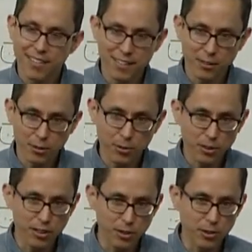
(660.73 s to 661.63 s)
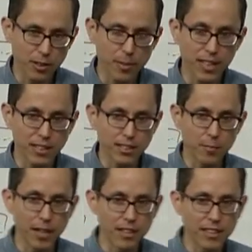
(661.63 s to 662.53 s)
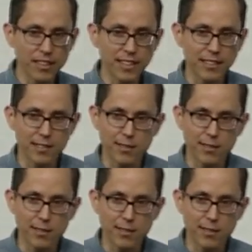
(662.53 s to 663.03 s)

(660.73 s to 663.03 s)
that you're truly, truly passionate about and connected